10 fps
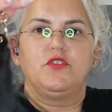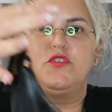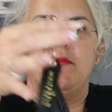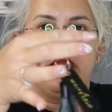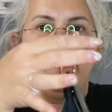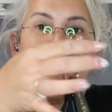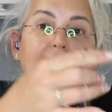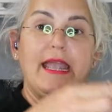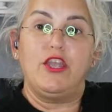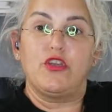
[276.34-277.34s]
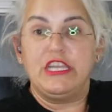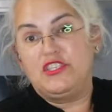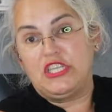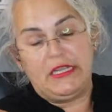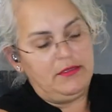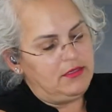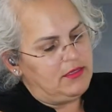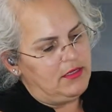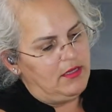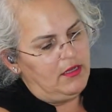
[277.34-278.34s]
to maybe hang your keychains.